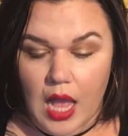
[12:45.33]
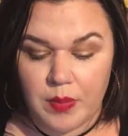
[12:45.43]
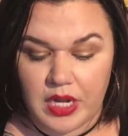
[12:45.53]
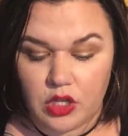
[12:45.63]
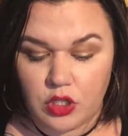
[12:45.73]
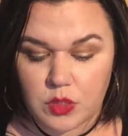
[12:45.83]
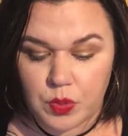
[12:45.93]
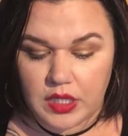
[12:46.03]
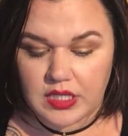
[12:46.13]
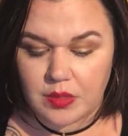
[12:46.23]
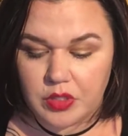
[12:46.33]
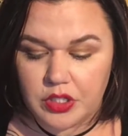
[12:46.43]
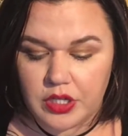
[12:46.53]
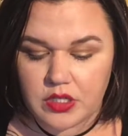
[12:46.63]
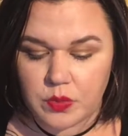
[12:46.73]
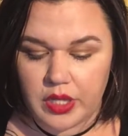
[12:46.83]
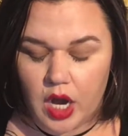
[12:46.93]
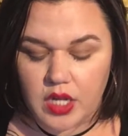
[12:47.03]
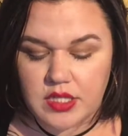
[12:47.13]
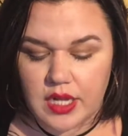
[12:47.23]
I mean, it looks pretty similar. It's really
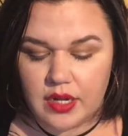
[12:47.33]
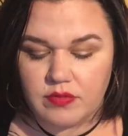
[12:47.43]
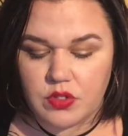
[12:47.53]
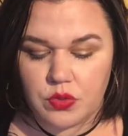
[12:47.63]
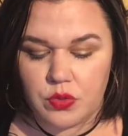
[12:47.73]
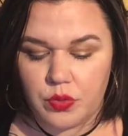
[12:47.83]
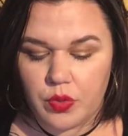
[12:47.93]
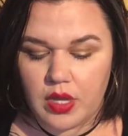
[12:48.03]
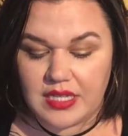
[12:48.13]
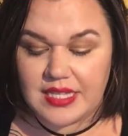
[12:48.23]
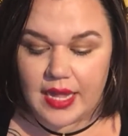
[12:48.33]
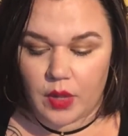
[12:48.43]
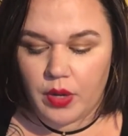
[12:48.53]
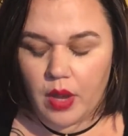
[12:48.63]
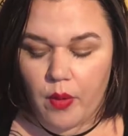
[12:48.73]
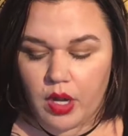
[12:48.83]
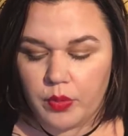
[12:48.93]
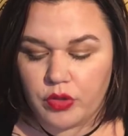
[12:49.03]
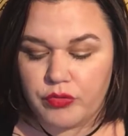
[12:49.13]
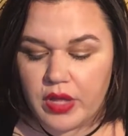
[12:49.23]
hard to kind of do exactly what I wanted
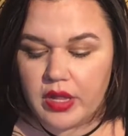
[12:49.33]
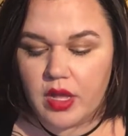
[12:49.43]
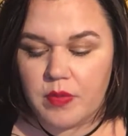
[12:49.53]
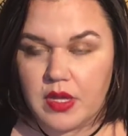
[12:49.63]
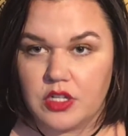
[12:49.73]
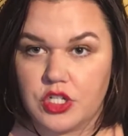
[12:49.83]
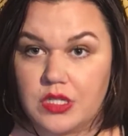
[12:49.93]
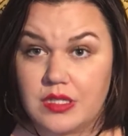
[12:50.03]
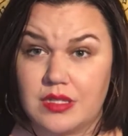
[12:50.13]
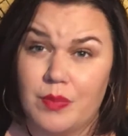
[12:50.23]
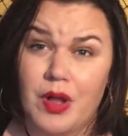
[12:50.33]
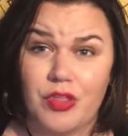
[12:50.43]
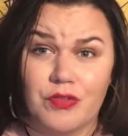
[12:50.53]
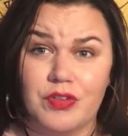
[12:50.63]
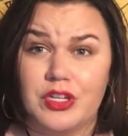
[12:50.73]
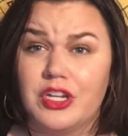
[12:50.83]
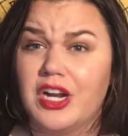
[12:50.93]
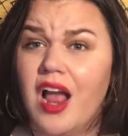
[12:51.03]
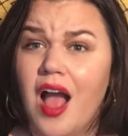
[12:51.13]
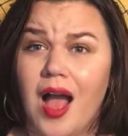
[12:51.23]
with Ophelia because she's the mother
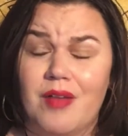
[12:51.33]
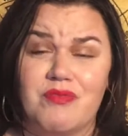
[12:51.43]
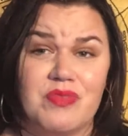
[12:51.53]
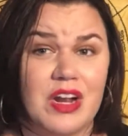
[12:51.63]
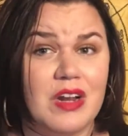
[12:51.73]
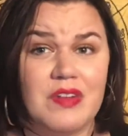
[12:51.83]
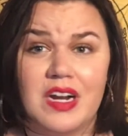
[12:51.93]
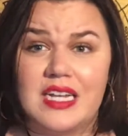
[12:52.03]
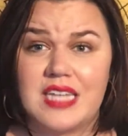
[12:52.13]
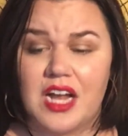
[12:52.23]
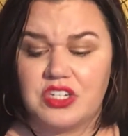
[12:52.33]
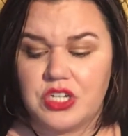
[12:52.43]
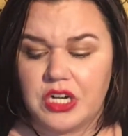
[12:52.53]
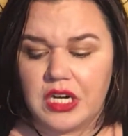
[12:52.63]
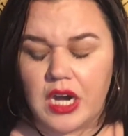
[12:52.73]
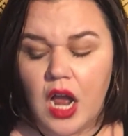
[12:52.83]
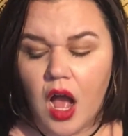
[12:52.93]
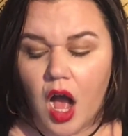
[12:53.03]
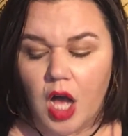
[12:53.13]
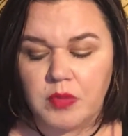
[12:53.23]
figure. I'm very, very attached to her.
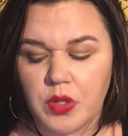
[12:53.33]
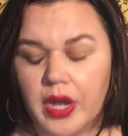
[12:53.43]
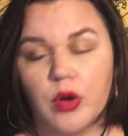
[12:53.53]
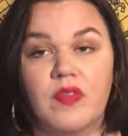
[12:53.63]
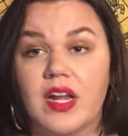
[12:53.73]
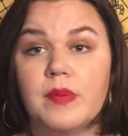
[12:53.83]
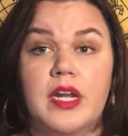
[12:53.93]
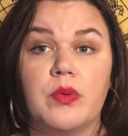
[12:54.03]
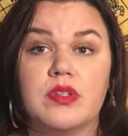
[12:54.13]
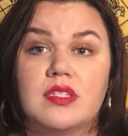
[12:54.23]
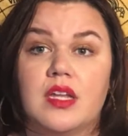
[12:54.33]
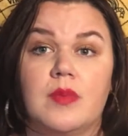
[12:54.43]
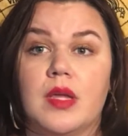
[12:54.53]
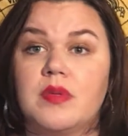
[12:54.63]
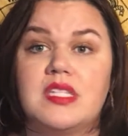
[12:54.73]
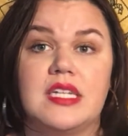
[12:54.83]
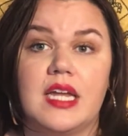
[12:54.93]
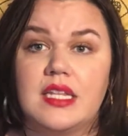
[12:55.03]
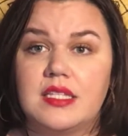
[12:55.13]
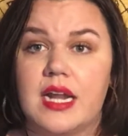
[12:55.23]
So I don't know if anybody was going to be able to
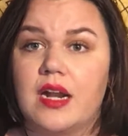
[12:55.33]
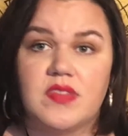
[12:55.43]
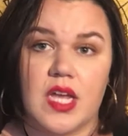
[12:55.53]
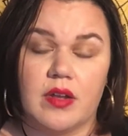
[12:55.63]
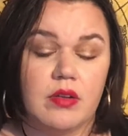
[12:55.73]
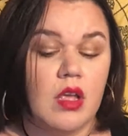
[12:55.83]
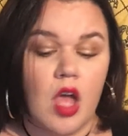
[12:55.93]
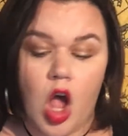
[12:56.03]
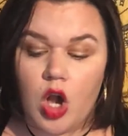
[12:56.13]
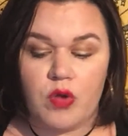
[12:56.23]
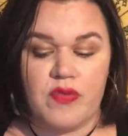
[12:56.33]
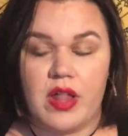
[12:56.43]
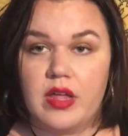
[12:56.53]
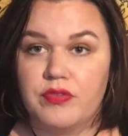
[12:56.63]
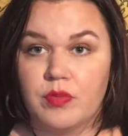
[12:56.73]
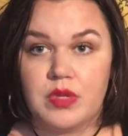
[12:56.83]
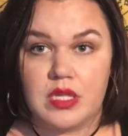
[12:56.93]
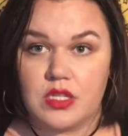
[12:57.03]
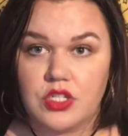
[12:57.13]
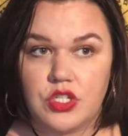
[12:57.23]
get a 10 out of 10 on Ophelia. For me,
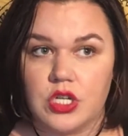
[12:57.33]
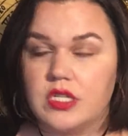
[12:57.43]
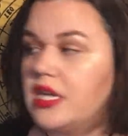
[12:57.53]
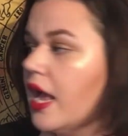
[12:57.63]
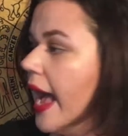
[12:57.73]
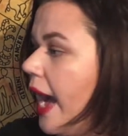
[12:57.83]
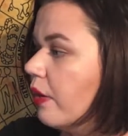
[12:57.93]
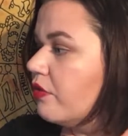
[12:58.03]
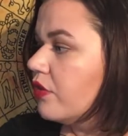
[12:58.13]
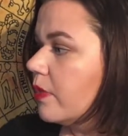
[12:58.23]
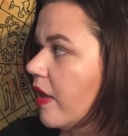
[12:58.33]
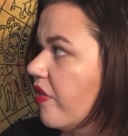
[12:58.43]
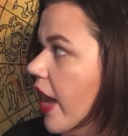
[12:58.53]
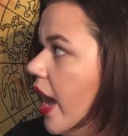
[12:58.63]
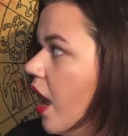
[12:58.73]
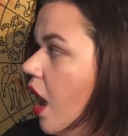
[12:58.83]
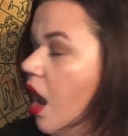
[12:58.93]
that's just how I feel about that.